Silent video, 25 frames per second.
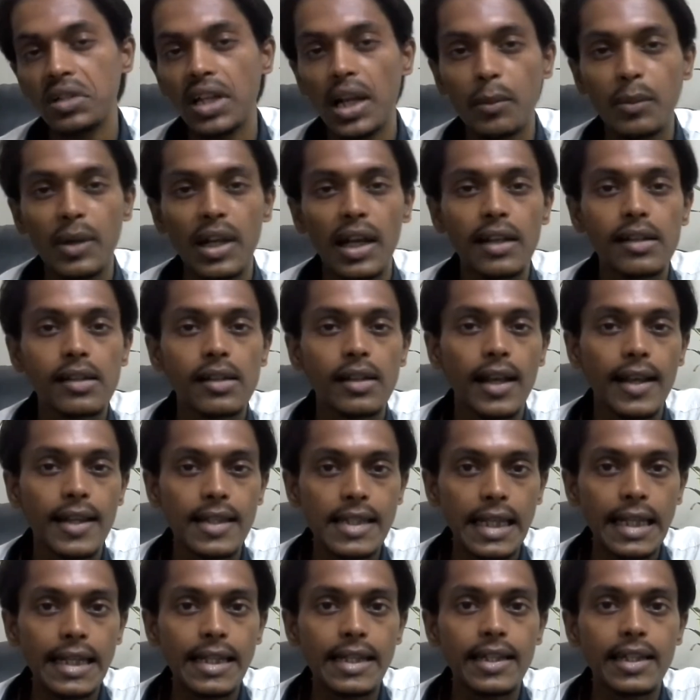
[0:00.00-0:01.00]
named as
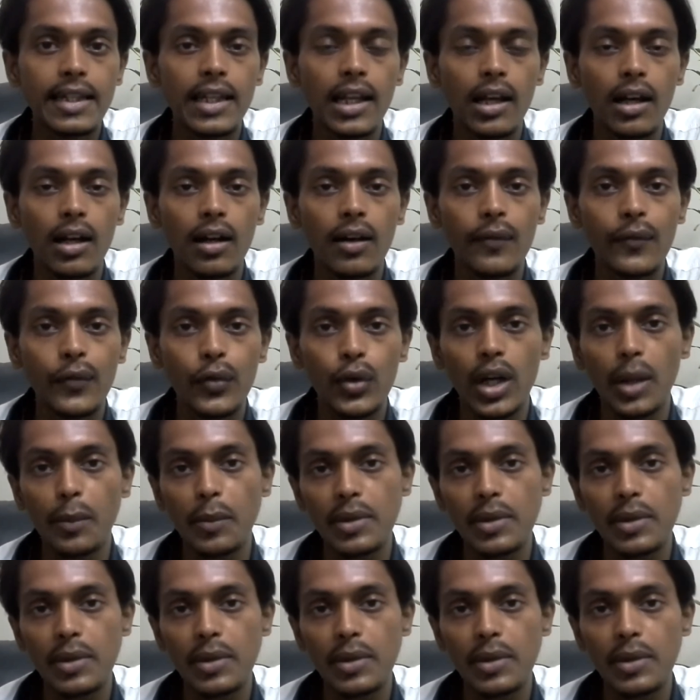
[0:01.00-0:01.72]
SIT for